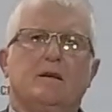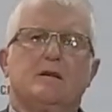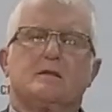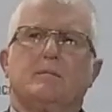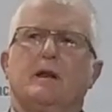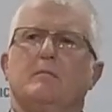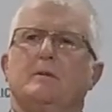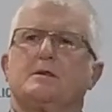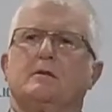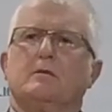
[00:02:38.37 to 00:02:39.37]
Some of that
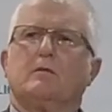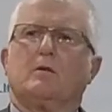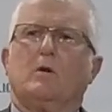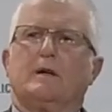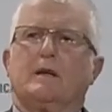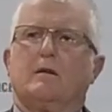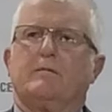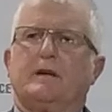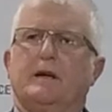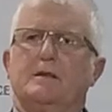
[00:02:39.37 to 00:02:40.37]
material required
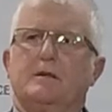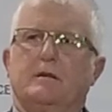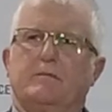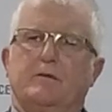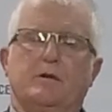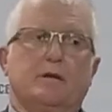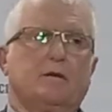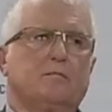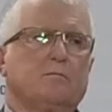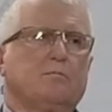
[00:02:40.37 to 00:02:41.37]
clarification, and
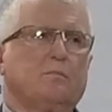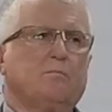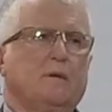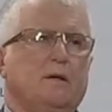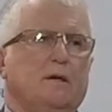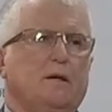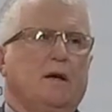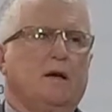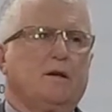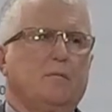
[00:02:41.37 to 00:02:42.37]
further
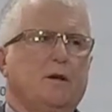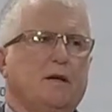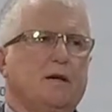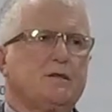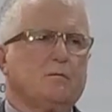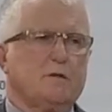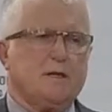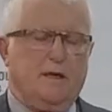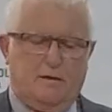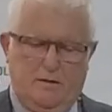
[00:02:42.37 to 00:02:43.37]
communication was
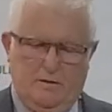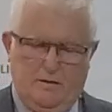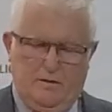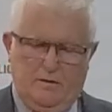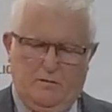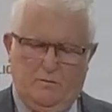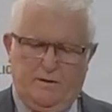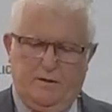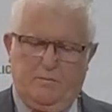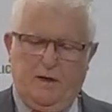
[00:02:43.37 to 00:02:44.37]
had
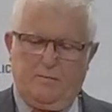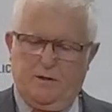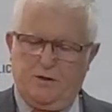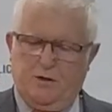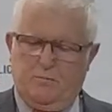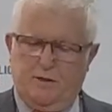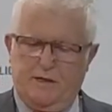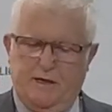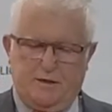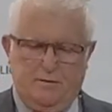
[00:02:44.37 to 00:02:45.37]
with the Department of Child
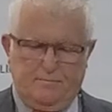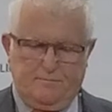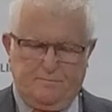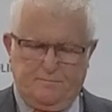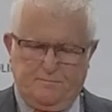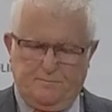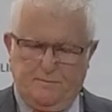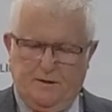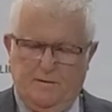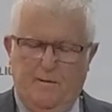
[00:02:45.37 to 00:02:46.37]
Protection.
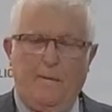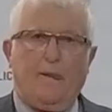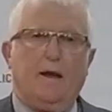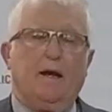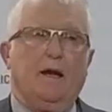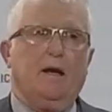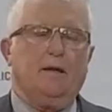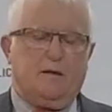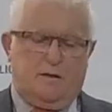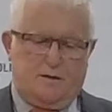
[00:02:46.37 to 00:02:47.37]

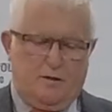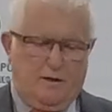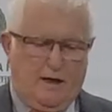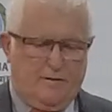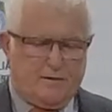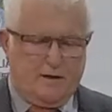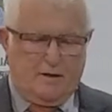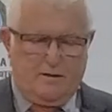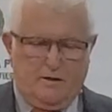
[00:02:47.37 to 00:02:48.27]
And soon after,